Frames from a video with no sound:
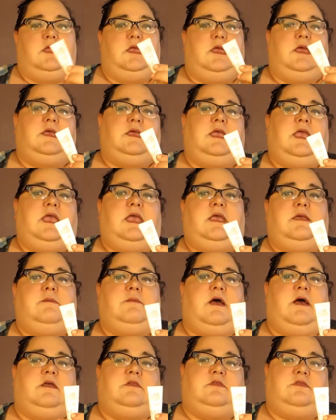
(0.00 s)
It came,
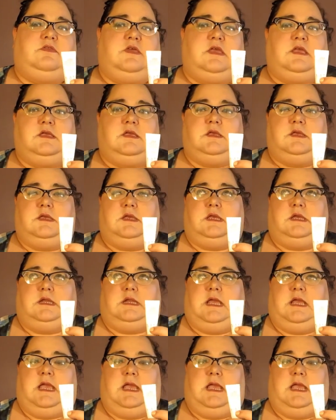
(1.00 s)
I think, in